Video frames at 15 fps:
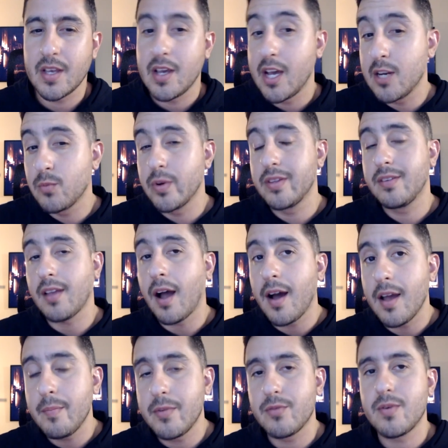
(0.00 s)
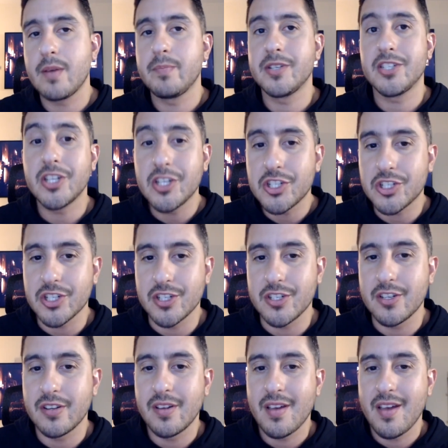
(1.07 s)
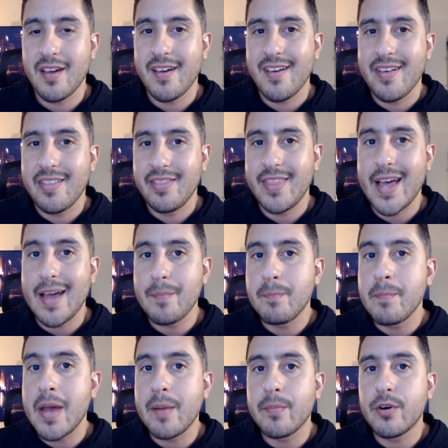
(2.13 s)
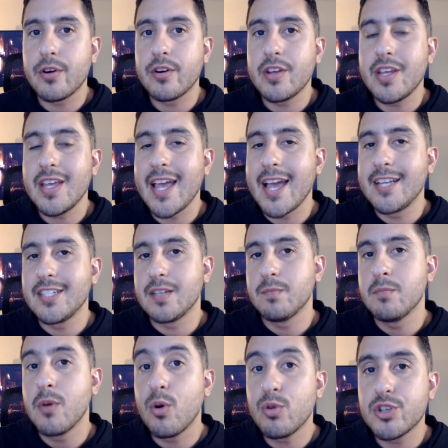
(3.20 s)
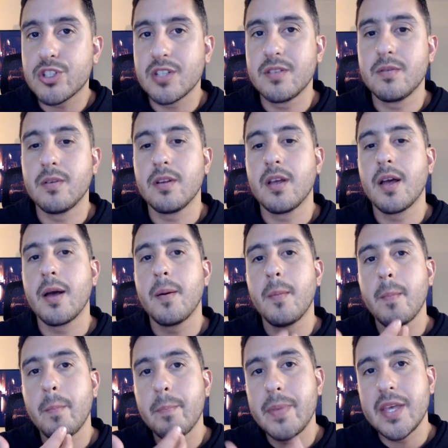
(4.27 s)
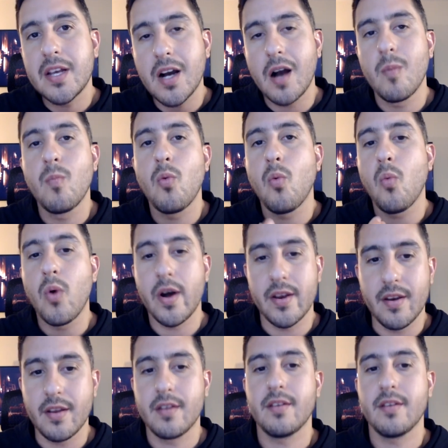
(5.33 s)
And with time and repetition, that memory and emotion become one.